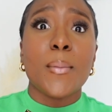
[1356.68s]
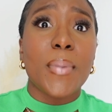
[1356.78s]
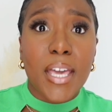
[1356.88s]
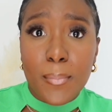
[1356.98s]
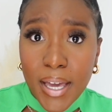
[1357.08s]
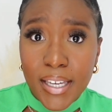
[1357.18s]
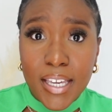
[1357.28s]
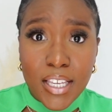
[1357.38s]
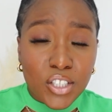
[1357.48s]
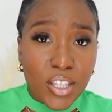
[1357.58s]
pay
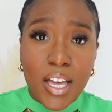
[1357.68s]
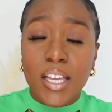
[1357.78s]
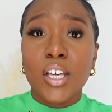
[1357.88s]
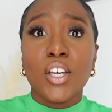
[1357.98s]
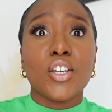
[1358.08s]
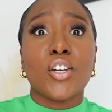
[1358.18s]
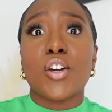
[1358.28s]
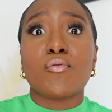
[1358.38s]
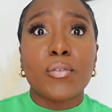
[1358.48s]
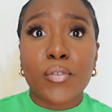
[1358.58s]
package that
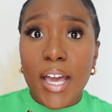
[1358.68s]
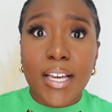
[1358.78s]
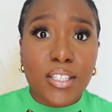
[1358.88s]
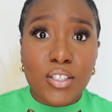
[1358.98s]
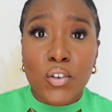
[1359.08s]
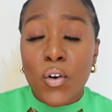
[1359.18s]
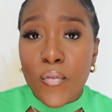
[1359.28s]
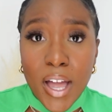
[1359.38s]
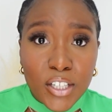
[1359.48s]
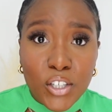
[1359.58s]
reflects your
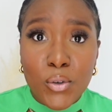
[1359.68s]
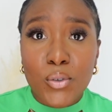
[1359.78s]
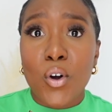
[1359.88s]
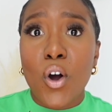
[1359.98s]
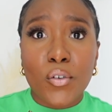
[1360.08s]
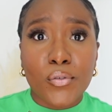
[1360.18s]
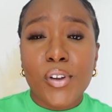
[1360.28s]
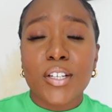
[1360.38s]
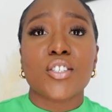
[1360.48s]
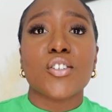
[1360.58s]
value, your
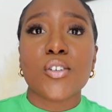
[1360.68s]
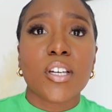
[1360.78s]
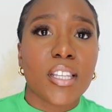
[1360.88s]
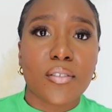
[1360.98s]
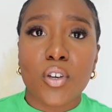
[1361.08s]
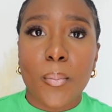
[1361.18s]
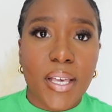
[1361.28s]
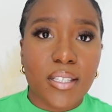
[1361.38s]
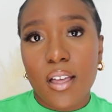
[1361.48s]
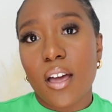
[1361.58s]
offerings, so you can live your
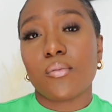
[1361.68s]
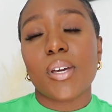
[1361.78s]
best life.